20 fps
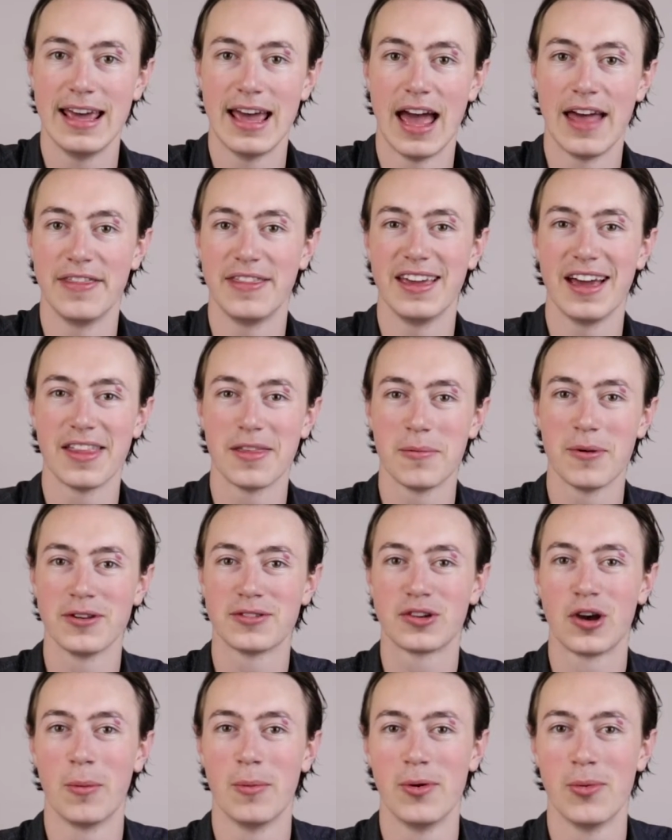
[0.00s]
And the other
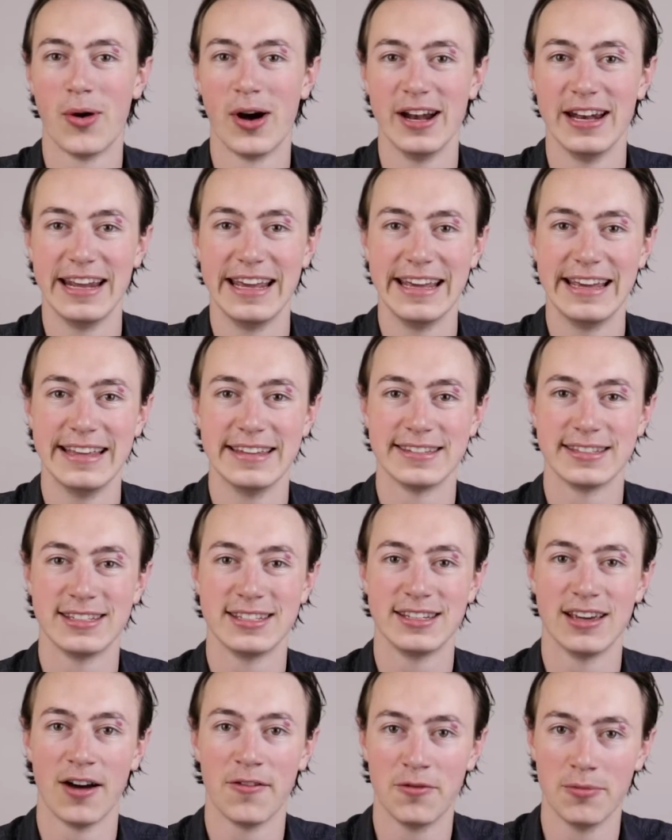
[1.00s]
most common one is
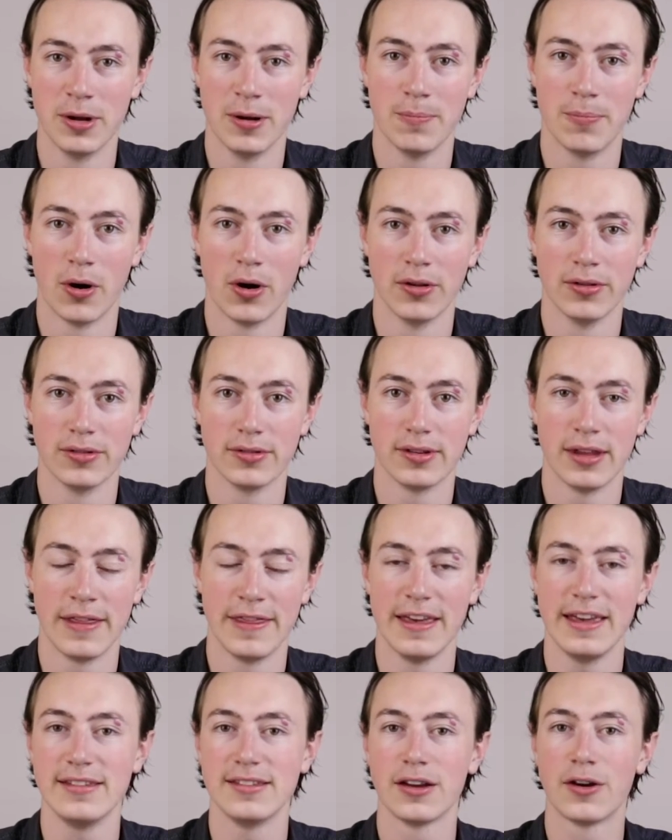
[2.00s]
government bonds,
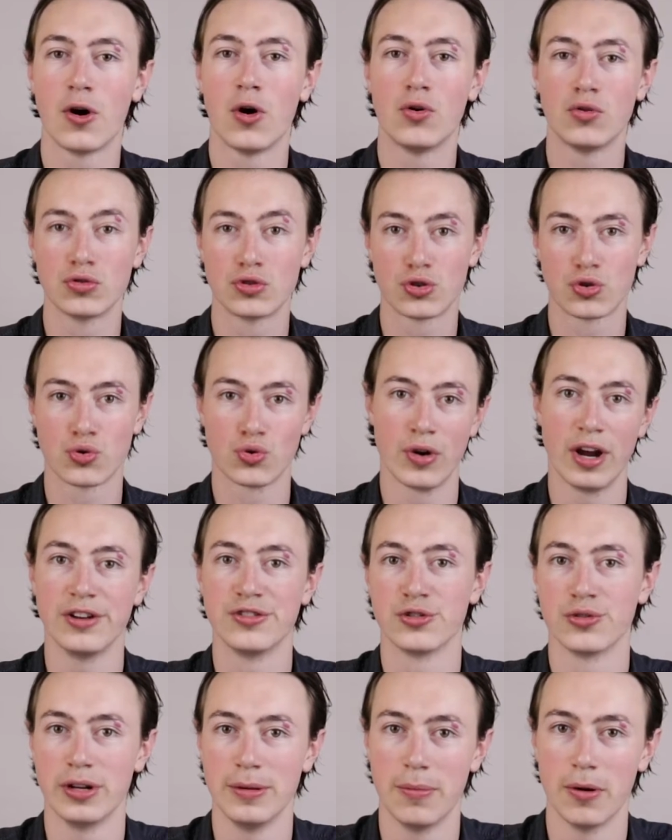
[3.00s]
and these are called
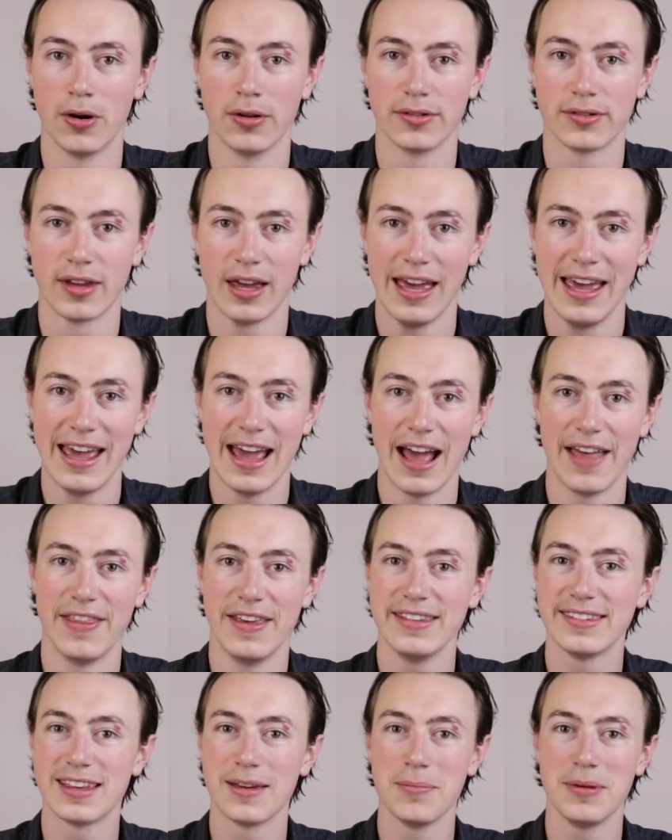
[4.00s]
treasury bonds. And
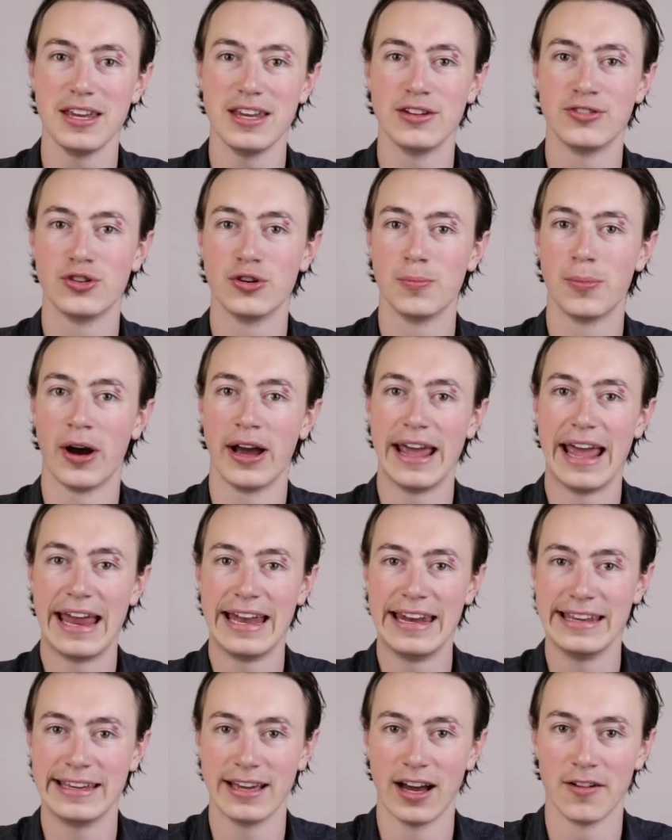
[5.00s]
these can be issued by
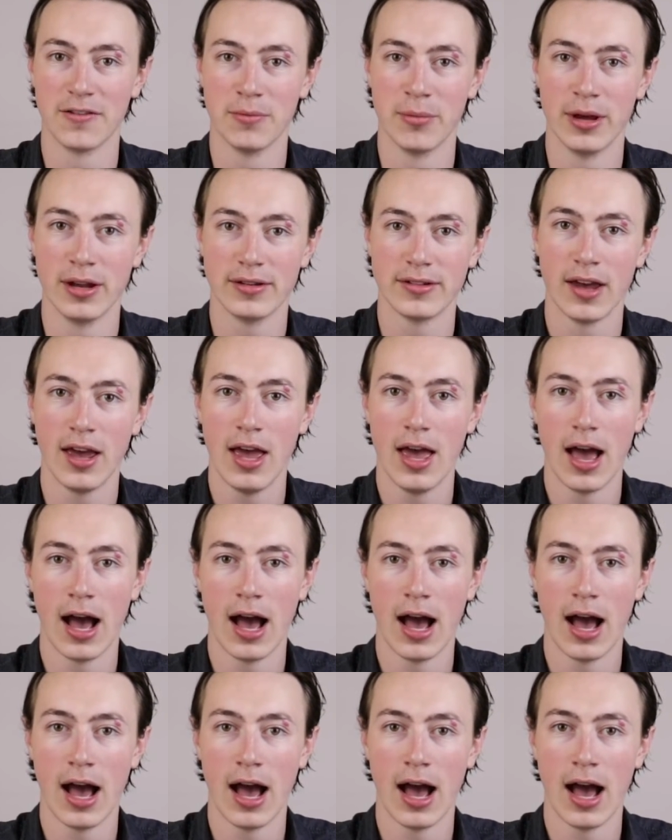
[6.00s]
any government.